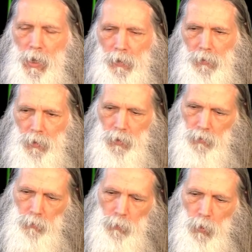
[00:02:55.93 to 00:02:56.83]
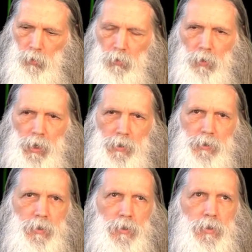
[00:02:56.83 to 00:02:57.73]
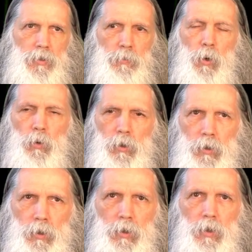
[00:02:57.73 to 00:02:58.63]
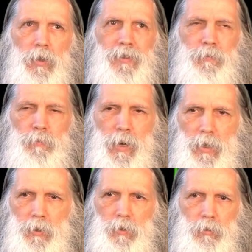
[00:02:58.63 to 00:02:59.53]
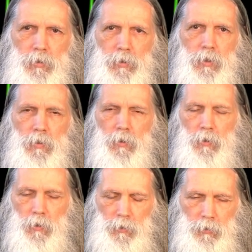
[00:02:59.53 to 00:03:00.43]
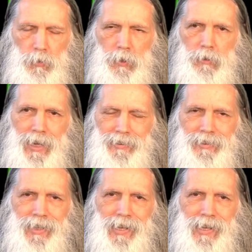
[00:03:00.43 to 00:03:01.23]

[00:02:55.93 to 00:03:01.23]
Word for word: and it polarizes polar molecules, including lactic